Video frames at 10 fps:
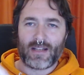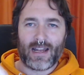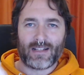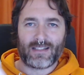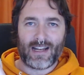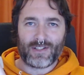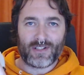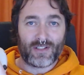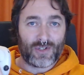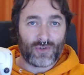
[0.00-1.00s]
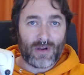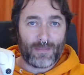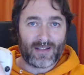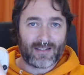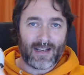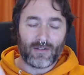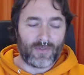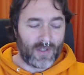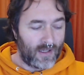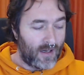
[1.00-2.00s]
attach it to the strap itself.
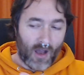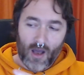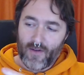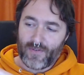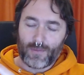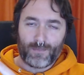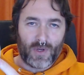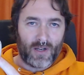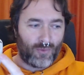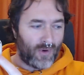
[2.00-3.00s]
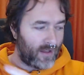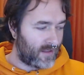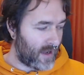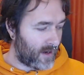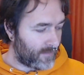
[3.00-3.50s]
I've put it right there.